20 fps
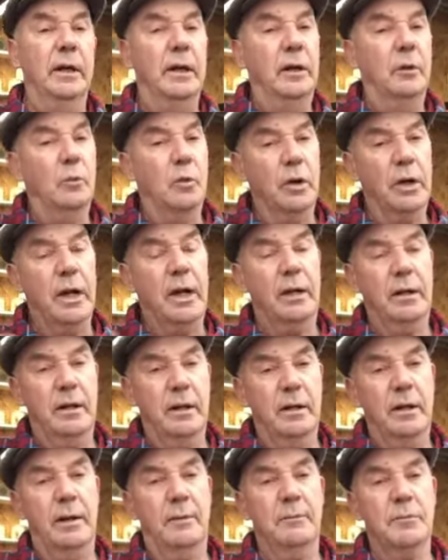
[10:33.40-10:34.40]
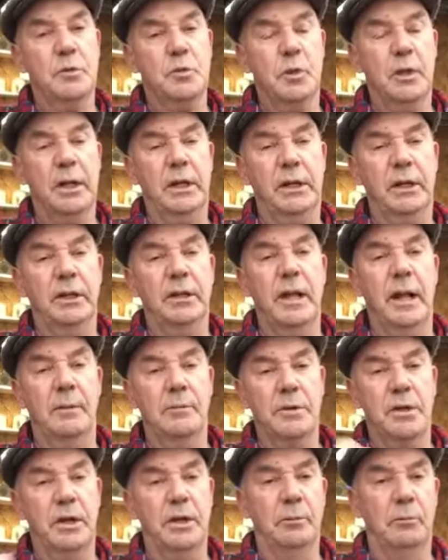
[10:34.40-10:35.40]
And what happens with that, it
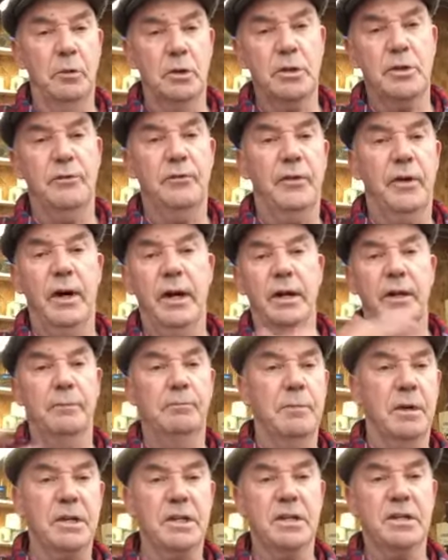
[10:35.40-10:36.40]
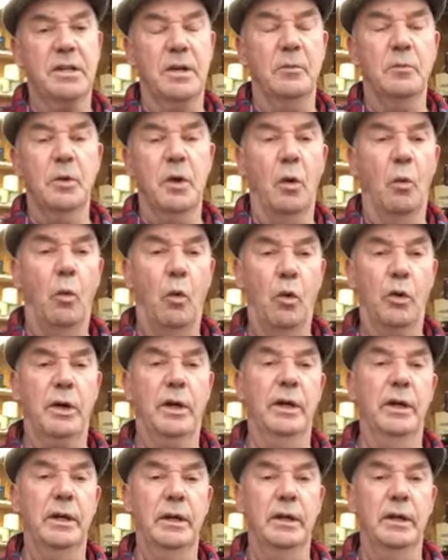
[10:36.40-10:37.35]
helps it emulsify and mixes in with your water.